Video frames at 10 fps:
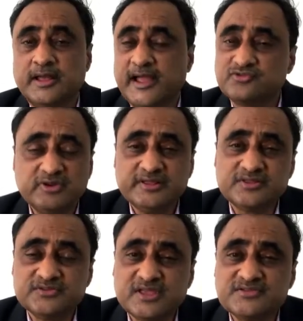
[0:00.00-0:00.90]
Actually,
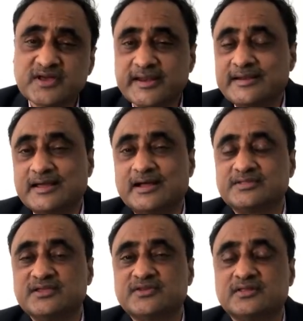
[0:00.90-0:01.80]
these are entire
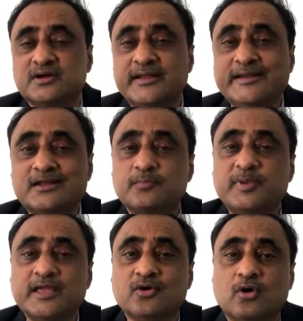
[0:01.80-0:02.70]
things are the
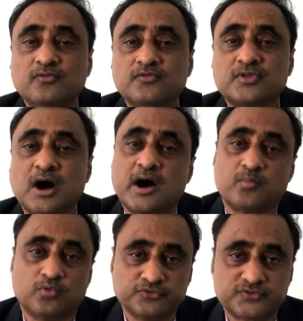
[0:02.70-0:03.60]
interplay of the
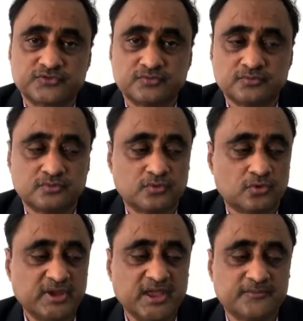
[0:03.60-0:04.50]
hormones.
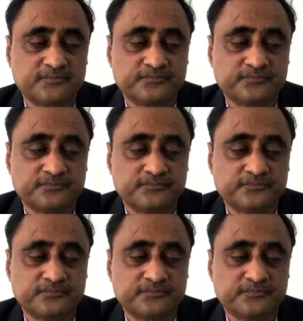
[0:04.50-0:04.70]
Okay.